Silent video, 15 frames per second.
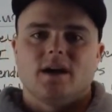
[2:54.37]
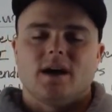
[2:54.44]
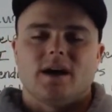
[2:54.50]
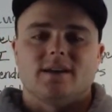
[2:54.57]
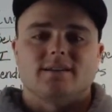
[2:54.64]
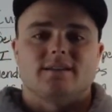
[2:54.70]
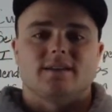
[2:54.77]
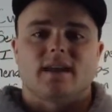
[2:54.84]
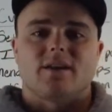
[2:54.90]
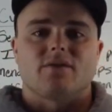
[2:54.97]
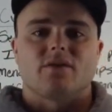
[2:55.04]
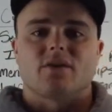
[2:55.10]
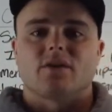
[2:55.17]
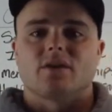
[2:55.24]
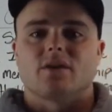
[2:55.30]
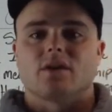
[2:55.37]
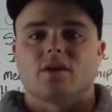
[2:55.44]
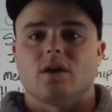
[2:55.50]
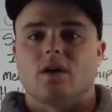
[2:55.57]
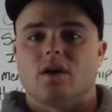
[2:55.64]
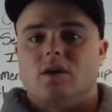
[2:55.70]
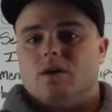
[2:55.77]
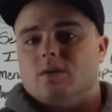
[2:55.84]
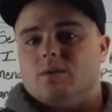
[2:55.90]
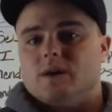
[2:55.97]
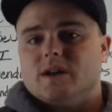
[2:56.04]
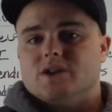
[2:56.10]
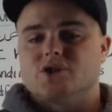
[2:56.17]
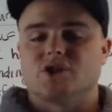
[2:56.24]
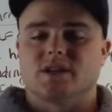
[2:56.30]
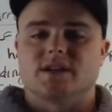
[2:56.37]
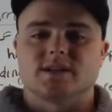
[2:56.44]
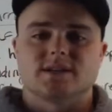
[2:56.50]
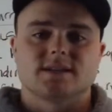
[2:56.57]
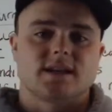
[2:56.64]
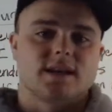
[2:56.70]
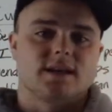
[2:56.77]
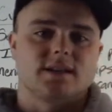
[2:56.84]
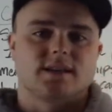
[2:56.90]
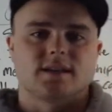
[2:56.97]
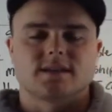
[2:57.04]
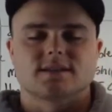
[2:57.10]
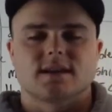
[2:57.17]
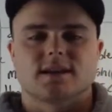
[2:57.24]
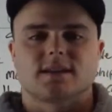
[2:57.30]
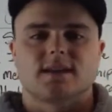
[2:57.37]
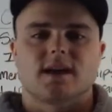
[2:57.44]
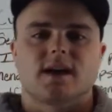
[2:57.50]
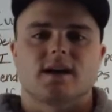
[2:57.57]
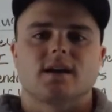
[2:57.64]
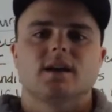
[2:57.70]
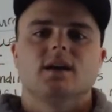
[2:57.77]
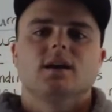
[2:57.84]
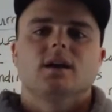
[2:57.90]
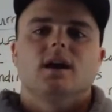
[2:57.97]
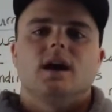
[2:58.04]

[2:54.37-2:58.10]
It's never, oh, what is she going to say, things like that.